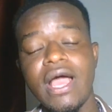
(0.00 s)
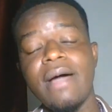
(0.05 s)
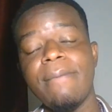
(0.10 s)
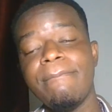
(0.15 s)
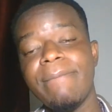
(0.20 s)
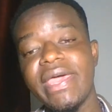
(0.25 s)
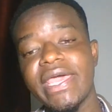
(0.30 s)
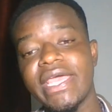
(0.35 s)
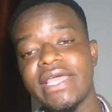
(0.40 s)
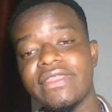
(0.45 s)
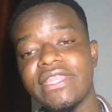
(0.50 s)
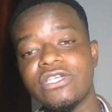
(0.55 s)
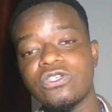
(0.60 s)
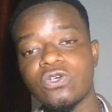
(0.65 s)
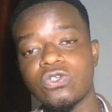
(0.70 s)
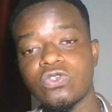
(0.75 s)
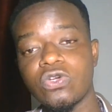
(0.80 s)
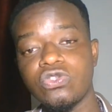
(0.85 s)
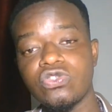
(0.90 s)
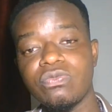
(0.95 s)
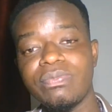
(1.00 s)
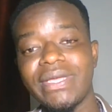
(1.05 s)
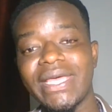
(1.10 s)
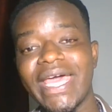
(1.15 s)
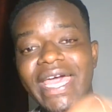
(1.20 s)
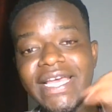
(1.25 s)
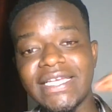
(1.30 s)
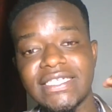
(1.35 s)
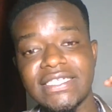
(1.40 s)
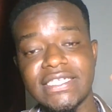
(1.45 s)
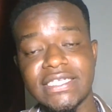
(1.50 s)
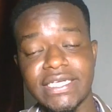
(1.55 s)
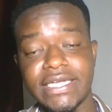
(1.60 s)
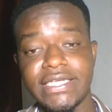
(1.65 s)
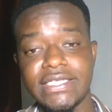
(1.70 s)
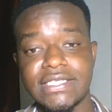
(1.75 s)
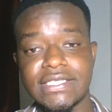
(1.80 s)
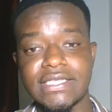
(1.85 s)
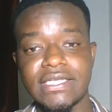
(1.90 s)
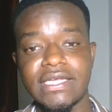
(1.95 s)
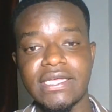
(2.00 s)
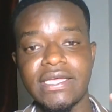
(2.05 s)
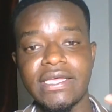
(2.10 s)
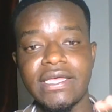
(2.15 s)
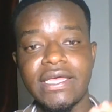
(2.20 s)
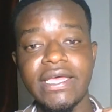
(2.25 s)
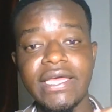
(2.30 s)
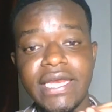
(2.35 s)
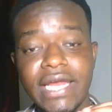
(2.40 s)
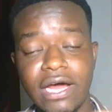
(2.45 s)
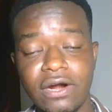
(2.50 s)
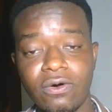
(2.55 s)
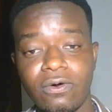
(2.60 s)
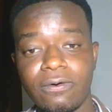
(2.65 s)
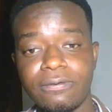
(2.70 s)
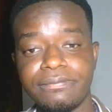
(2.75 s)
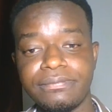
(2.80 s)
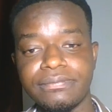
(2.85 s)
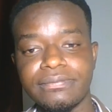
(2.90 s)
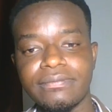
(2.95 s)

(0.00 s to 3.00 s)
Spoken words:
making the total to be 8 trades in a row,